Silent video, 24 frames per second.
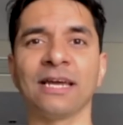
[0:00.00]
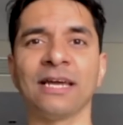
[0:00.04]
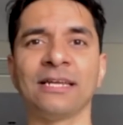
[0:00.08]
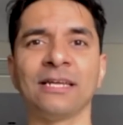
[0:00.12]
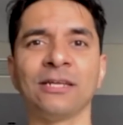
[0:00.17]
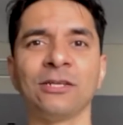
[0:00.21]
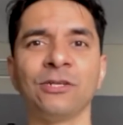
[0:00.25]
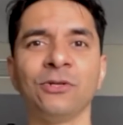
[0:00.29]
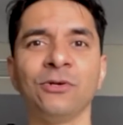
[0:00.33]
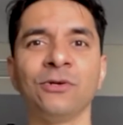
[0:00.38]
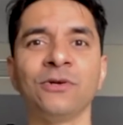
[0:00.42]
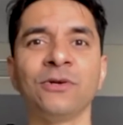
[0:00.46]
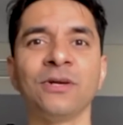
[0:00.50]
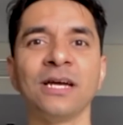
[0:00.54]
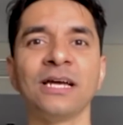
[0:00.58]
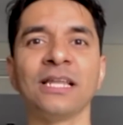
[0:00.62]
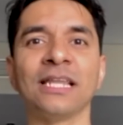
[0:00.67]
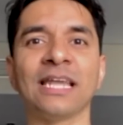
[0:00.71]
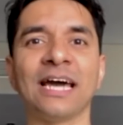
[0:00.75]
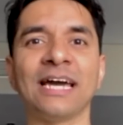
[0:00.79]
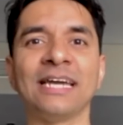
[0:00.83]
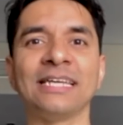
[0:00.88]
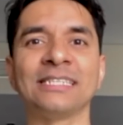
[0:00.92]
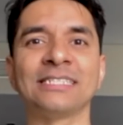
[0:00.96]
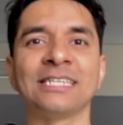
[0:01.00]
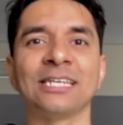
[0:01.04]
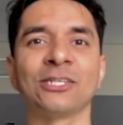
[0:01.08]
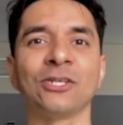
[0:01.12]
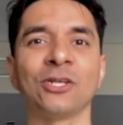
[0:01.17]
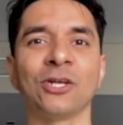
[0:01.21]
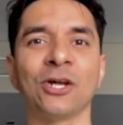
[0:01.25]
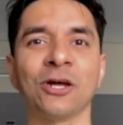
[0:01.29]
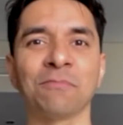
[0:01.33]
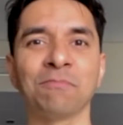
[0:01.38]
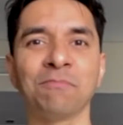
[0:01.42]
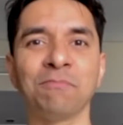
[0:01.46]
And then you realize that
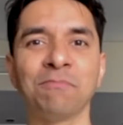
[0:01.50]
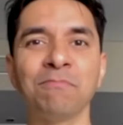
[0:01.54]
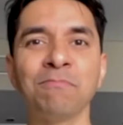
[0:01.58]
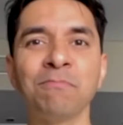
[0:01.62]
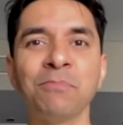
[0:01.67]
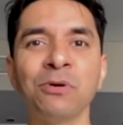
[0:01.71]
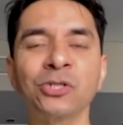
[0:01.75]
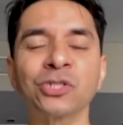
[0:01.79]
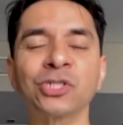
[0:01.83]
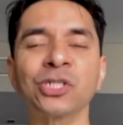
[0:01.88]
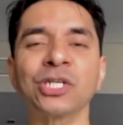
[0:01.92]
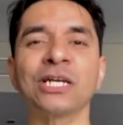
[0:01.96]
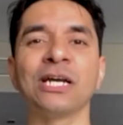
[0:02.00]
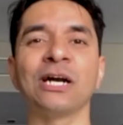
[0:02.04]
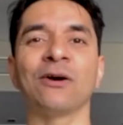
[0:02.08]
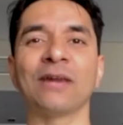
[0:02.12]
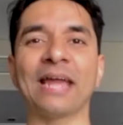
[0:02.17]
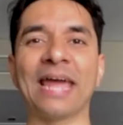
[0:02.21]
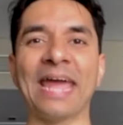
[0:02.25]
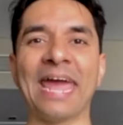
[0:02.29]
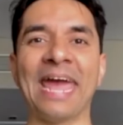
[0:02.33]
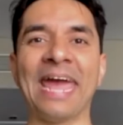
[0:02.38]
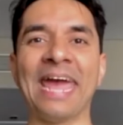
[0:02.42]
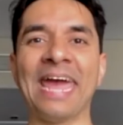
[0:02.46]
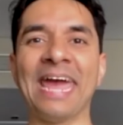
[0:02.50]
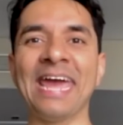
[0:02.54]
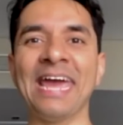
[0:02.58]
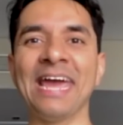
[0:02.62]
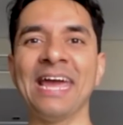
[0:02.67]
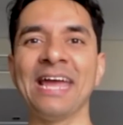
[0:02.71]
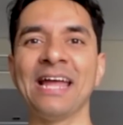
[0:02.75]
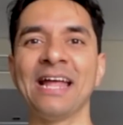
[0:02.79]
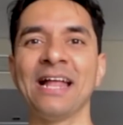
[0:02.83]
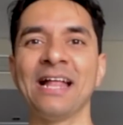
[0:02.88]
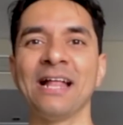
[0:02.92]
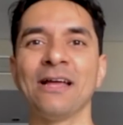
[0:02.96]
you're not pushing out air
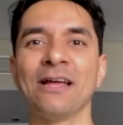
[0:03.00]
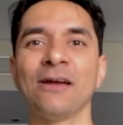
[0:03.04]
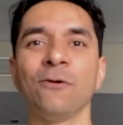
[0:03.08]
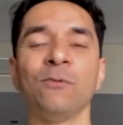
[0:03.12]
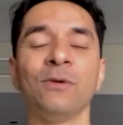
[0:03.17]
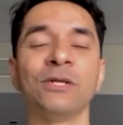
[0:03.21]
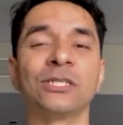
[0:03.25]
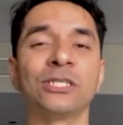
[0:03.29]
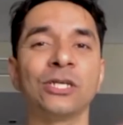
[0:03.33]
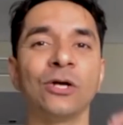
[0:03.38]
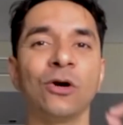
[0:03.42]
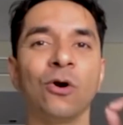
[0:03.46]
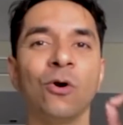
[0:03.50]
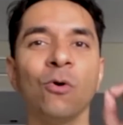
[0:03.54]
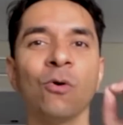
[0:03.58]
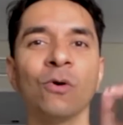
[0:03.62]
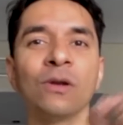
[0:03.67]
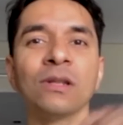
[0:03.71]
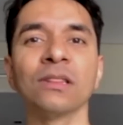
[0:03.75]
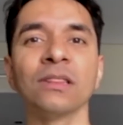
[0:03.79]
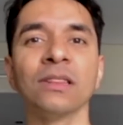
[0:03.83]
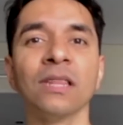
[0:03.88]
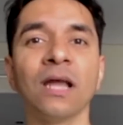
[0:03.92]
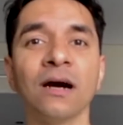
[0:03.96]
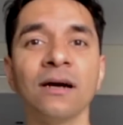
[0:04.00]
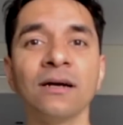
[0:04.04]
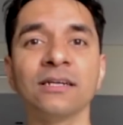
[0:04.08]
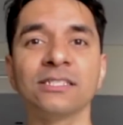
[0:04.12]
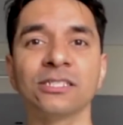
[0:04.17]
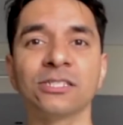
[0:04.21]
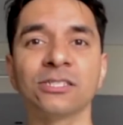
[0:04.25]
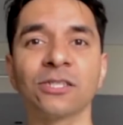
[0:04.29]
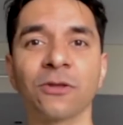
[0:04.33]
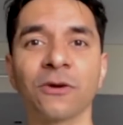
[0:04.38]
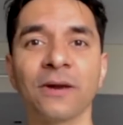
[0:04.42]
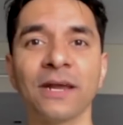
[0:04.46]
with your own lung
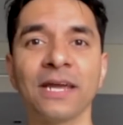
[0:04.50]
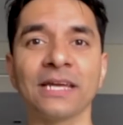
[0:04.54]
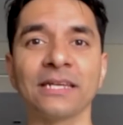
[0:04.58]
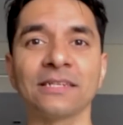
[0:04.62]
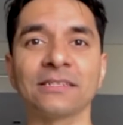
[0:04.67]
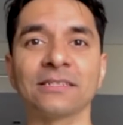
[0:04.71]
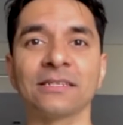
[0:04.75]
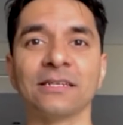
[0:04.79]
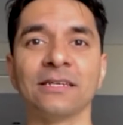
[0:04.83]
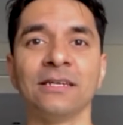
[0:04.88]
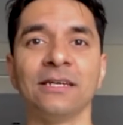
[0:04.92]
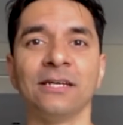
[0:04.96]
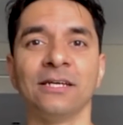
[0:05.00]
strength.